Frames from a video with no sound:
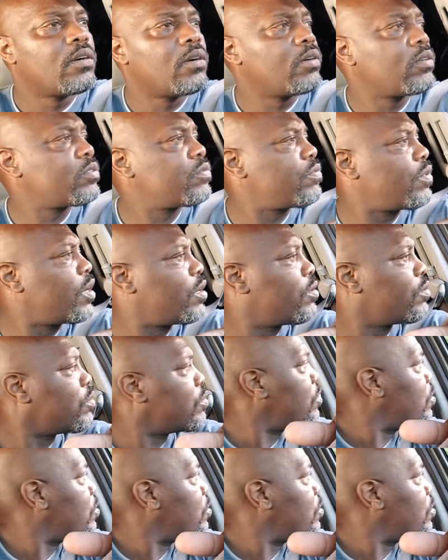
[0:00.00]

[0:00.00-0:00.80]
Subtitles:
Oh, it's right on the